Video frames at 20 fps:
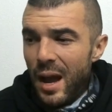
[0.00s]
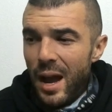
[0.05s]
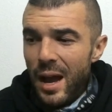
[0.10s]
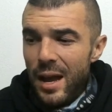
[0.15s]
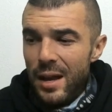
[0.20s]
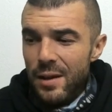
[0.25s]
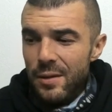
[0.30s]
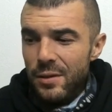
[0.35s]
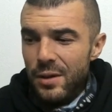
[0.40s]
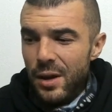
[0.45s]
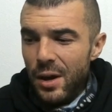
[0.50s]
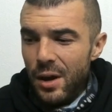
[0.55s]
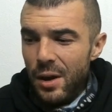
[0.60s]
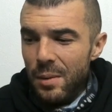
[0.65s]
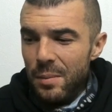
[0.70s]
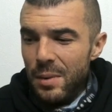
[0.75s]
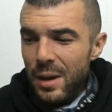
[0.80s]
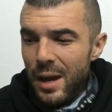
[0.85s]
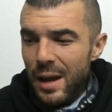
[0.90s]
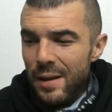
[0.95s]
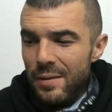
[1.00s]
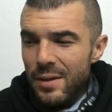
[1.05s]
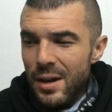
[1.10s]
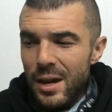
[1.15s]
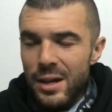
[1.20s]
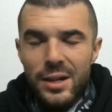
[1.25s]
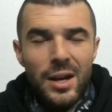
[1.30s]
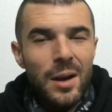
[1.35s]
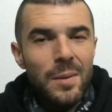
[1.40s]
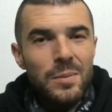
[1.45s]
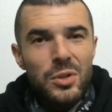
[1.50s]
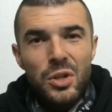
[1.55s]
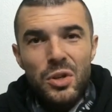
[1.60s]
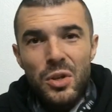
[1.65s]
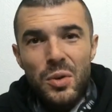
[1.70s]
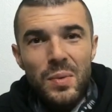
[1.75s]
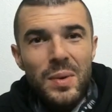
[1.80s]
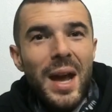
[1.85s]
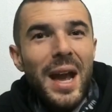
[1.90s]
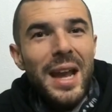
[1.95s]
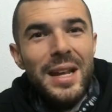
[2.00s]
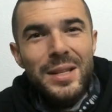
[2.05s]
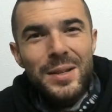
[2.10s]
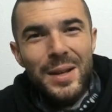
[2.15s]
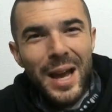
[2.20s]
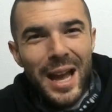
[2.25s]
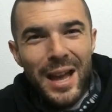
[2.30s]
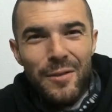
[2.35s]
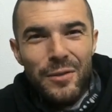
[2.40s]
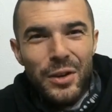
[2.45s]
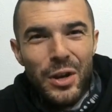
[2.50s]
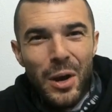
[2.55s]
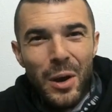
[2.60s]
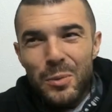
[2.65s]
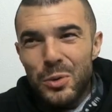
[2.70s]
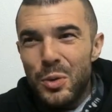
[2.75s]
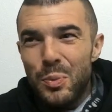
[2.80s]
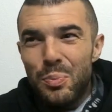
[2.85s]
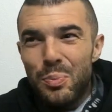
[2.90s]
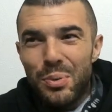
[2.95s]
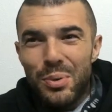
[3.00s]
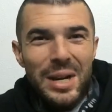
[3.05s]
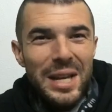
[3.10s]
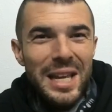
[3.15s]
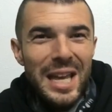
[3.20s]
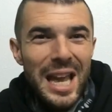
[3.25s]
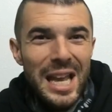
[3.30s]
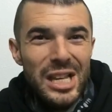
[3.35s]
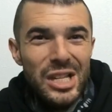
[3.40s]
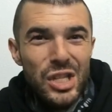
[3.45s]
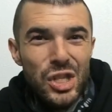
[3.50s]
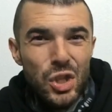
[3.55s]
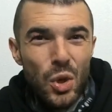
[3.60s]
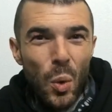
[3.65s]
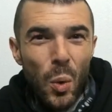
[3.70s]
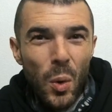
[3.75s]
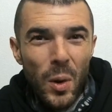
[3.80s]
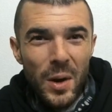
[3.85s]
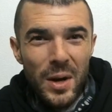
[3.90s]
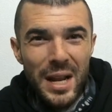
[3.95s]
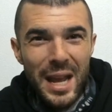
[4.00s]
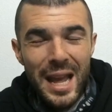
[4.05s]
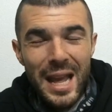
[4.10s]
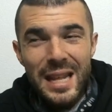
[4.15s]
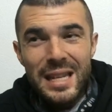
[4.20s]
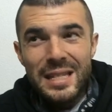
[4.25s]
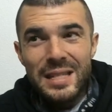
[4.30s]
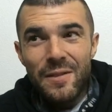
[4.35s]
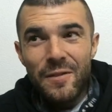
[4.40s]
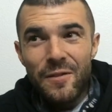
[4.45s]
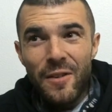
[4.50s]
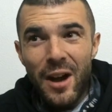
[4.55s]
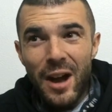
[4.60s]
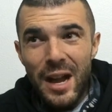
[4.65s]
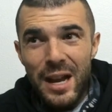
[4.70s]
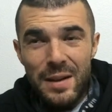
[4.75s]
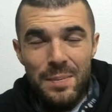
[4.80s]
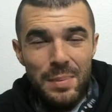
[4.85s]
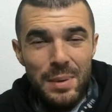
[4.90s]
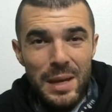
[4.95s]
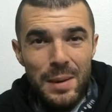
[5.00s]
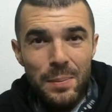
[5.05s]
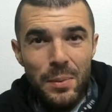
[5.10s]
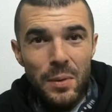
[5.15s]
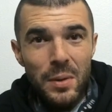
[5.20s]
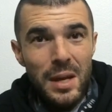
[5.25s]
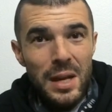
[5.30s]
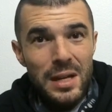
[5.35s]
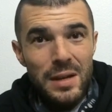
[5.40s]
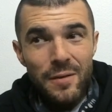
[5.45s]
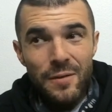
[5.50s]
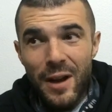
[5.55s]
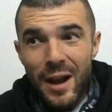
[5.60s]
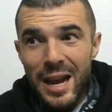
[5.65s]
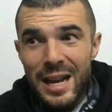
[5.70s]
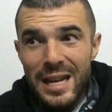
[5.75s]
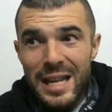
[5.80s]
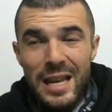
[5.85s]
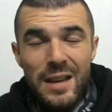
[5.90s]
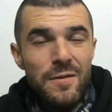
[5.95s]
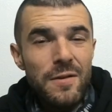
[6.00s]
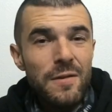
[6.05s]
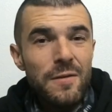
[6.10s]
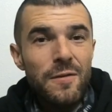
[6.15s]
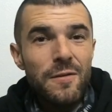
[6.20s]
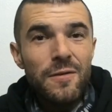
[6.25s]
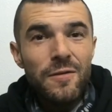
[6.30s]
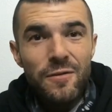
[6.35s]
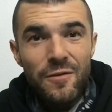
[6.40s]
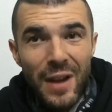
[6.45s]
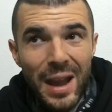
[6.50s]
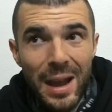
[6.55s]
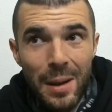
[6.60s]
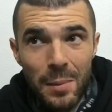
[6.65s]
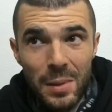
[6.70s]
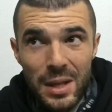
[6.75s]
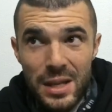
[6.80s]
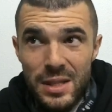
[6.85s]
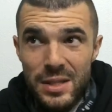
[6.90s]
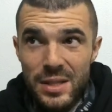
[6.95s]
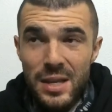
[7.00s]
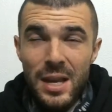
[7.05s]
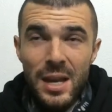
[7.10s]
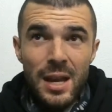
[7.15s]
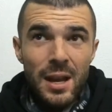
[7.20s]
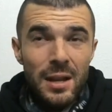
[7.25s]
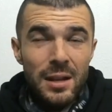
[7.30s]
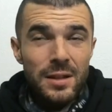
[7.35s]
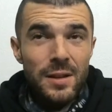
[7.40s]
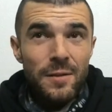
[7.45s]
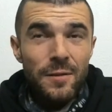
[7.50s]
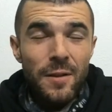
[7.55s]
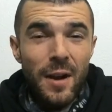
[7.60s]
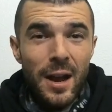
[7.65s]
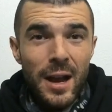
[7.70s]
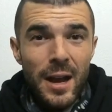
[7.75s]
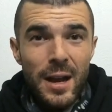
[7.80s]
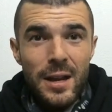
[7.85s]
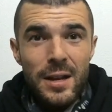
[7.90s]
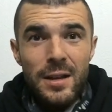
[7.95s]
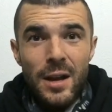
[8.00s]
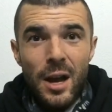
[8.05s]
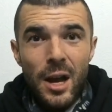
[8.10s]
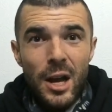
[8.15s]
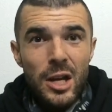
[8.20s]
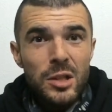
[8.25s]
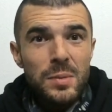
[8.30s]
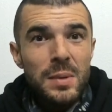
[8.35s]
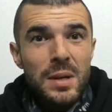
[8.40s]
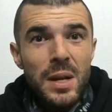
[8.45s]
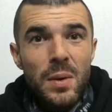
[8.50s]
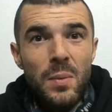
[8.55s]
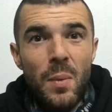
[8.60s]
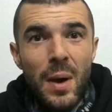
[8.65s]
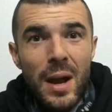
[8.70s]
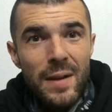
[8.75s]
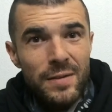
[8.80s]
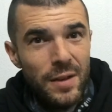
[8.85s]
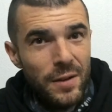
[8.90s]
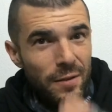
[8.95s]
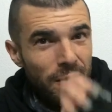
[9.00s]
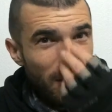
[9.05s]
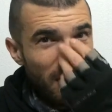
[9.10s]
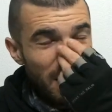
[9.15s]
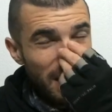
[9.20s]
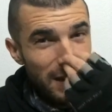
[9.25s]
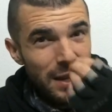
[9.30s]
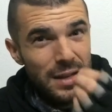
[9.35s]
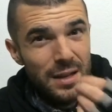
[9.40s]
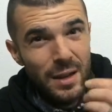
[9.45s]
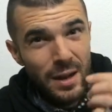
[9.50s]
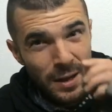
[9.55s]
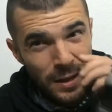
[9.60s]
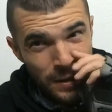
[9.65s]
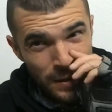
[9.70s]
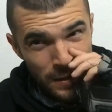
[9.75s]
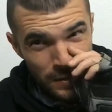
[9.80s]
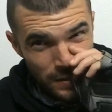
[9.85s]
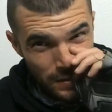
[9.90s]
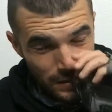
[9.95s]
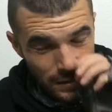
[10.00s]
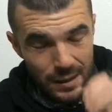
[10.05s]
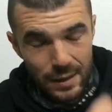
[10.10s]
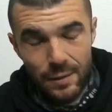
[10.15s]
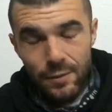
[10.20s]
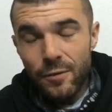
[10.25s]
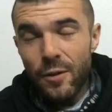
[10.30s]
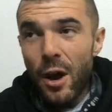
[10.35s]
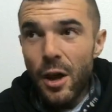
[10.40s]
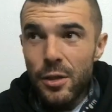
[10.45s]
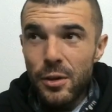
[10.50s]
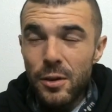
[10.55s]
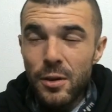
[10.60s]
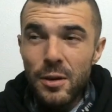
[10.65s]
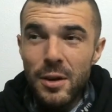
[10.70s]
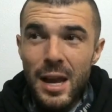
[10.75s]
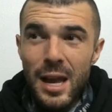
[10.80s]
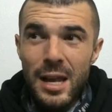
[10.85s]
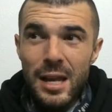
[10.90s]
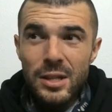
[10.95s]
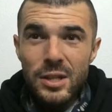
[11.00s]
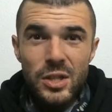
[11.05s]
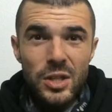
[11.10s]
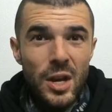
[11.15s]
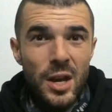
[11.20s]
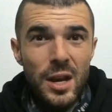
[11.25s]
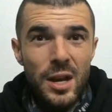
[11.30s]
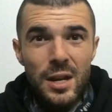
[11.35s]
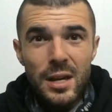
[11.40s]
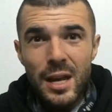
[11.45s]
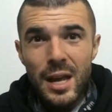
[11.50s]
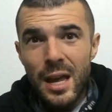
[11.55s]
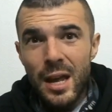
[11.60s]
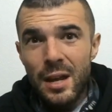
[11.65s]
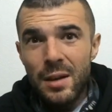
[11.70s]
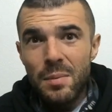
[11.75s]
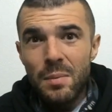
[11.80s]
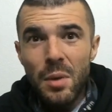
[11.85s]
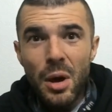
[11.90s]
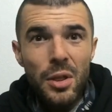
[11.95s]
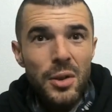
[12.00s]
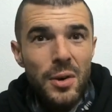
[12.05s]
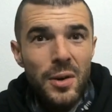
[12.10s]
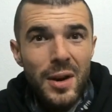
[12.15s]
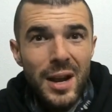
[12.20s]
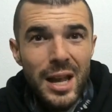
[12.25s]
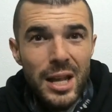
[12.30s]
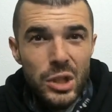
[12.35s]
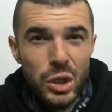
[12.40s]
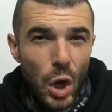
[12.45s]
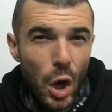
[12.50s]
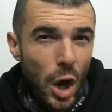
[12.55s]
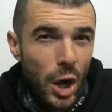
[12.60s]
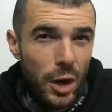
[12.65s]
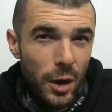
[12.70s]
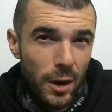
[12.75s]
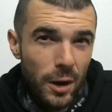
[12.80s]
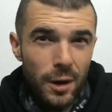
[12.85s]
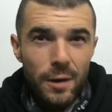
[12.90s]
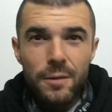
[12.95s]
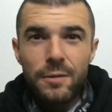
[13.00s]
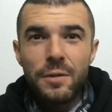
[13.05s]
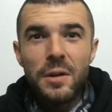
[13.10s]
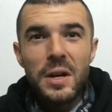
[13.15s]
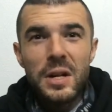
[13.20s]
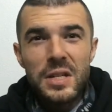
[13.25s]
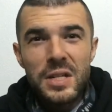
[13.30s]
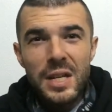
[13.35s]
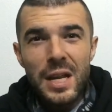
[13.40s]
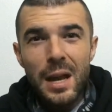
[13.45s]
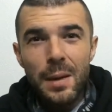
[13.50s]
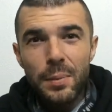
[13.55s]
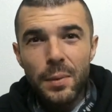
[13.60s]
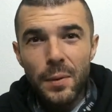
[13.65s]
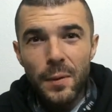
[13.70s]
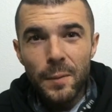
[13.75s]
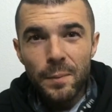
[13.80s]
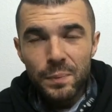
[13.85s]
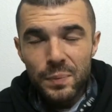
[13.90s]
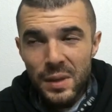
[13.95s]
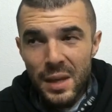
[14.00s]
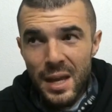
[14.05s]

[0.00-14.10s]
I have come I have not come to unite. I have come to bring a sword and divide people and divide even families. Divide husband and wife, divide uh, father and son, and mother and daughter, for example.